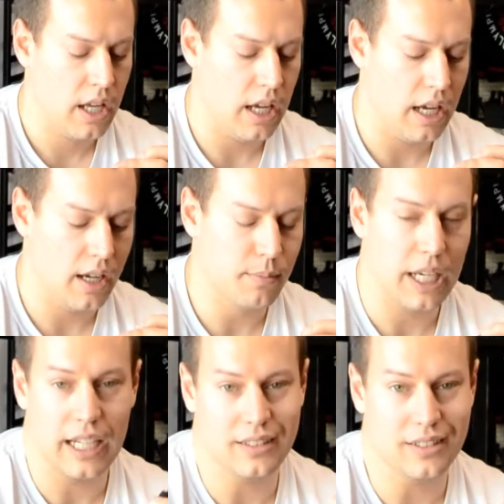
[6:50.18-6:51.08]

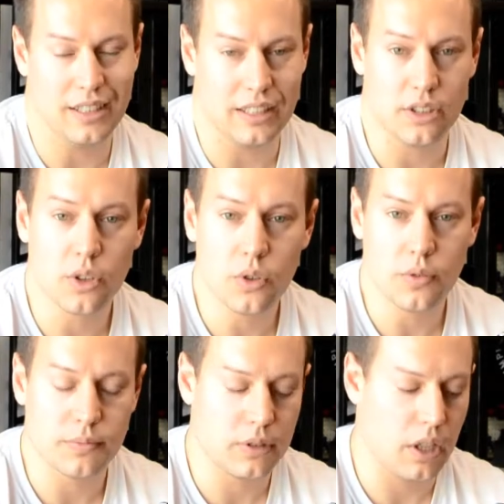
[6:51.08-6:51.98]
and I just think it's
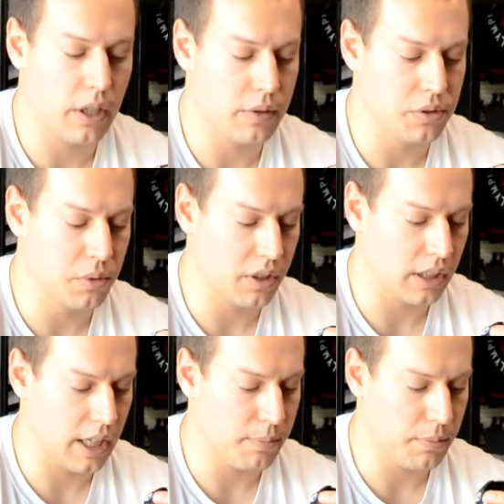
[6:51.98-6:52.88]
cool, so it was worth a
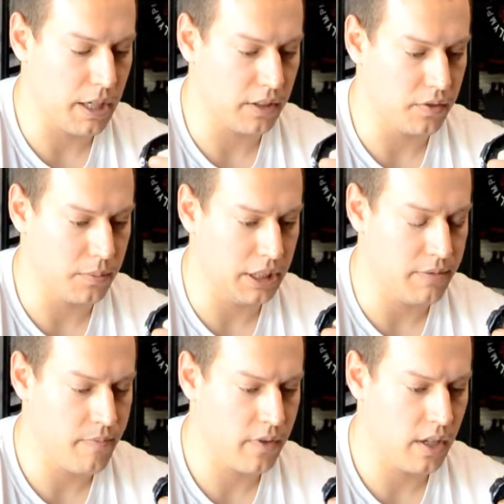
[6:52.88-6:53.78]
couple of bucks for me.
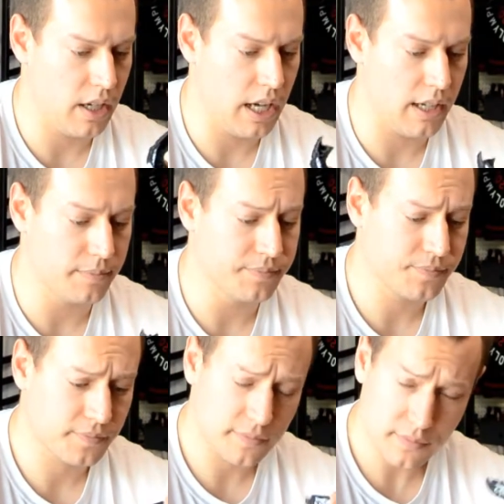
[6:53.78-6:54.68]

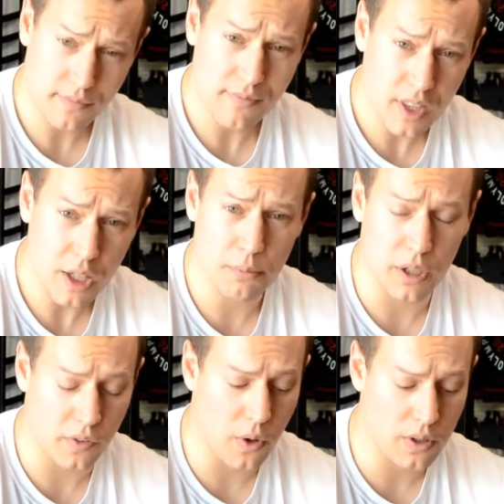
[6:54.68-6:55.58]
But
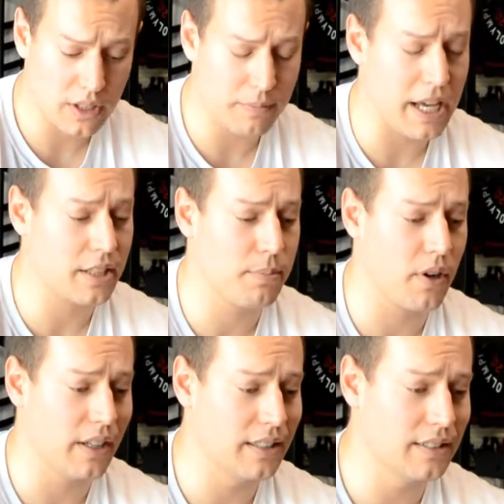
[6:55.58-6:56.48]
of course the best
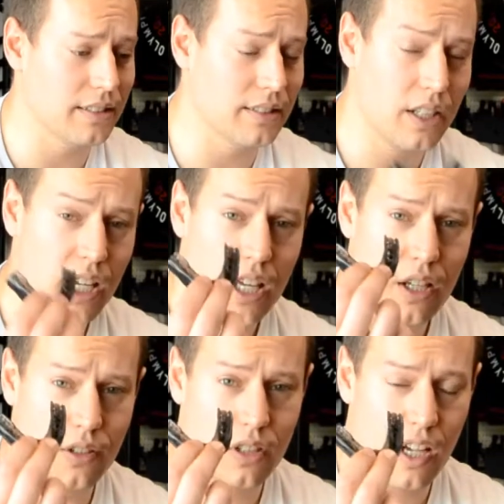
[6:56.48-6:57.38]
part is
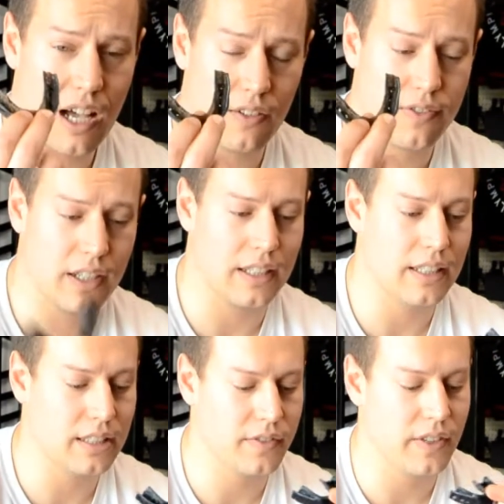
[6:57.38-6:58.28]
you saw how funky
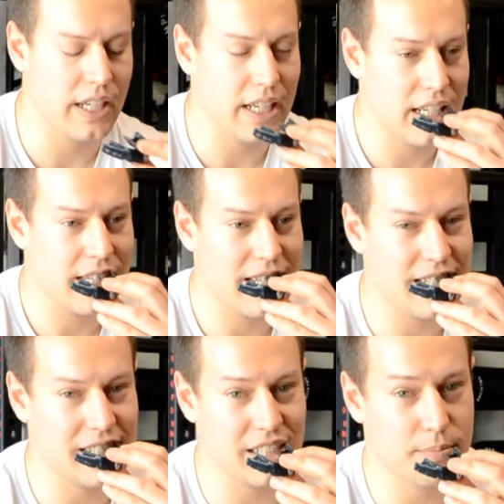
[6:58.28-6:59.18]
this fit.
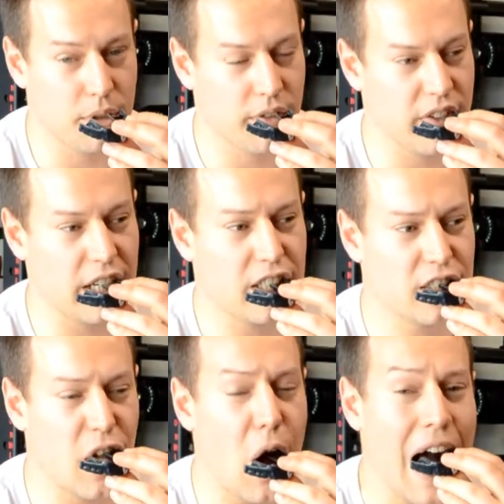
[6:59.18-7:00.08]
This is perfect.
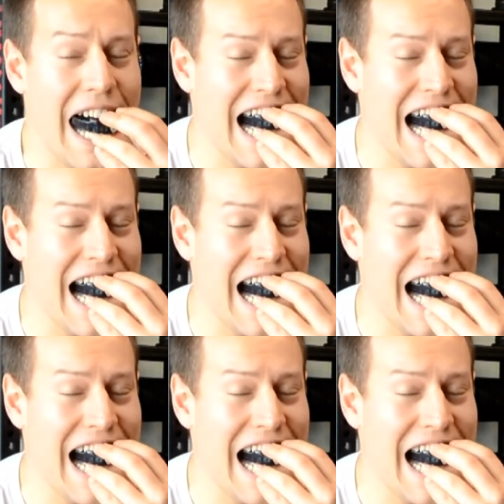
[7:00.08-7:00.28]
So